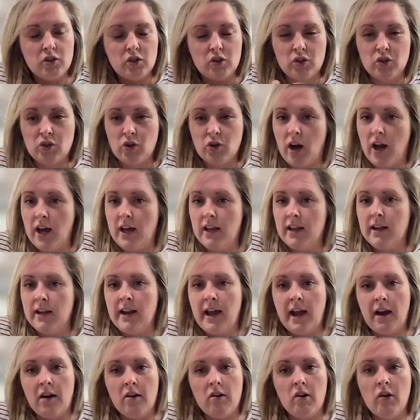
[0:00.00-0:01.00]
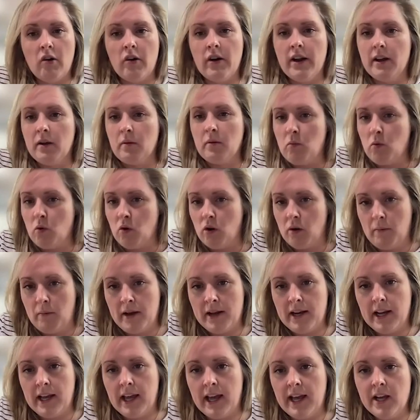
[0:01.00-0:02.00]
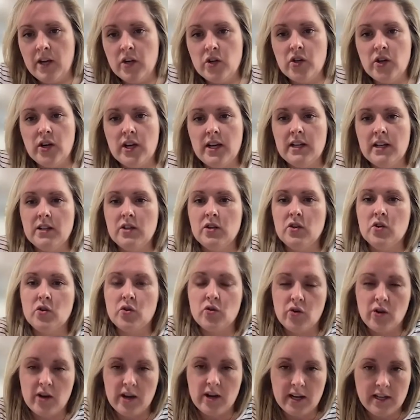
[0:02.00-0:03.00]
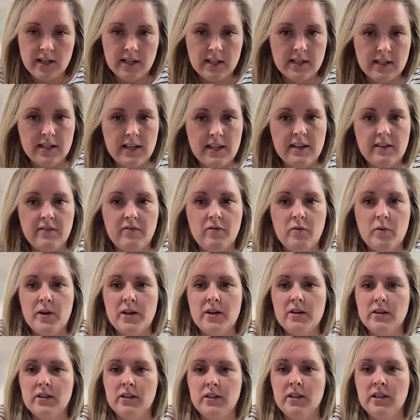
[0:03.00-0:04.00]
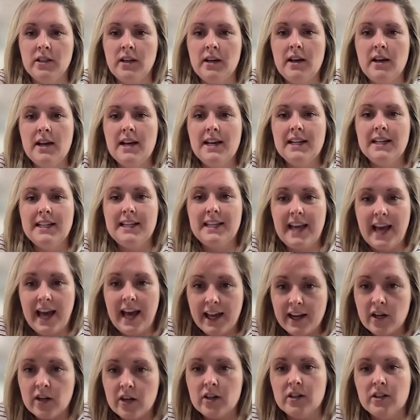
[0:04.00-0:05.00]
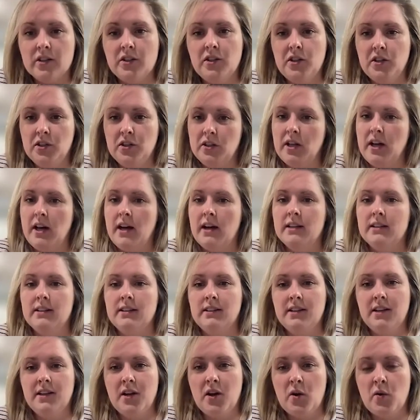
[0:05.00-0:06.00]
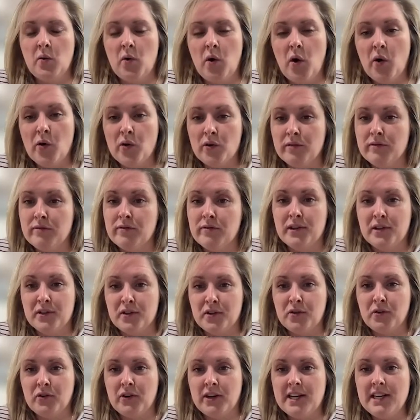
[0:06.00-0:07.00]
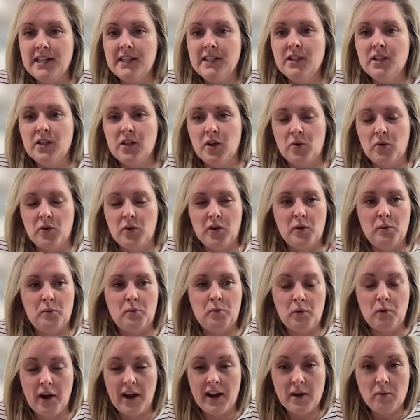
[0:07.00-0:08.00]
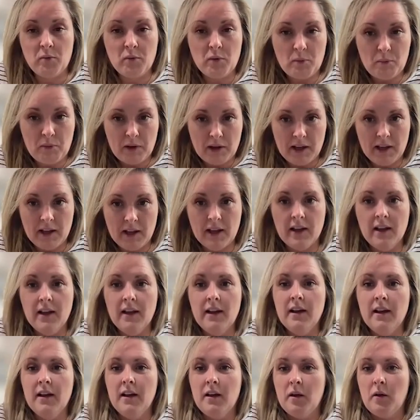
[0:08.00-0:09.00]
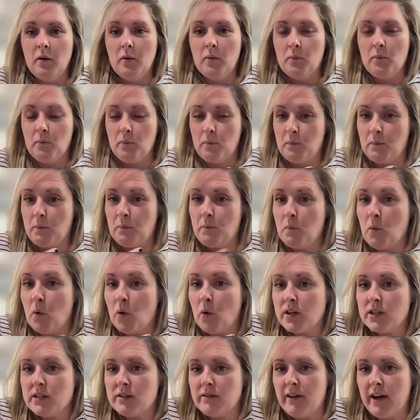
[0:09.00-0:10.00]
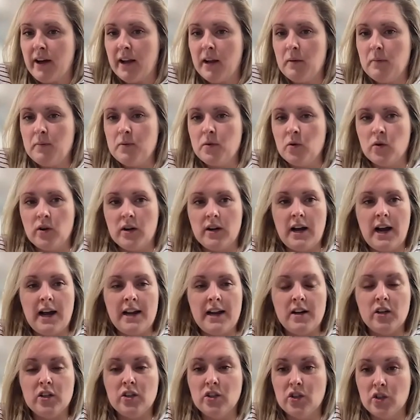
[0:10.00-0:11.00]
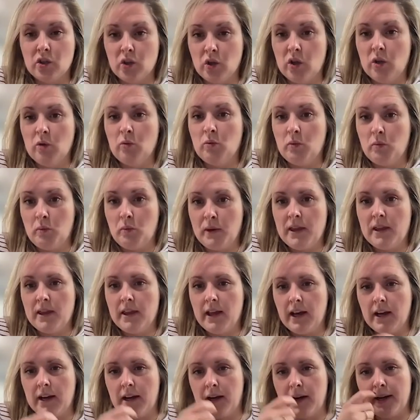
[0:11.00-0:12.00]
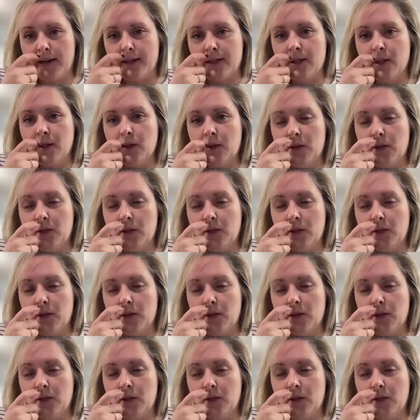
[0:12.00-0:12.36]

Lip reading: trial and erroring more medications, trying to see if we could get her to that, over 3, so her brain would be more developed and her skull would be thicker, so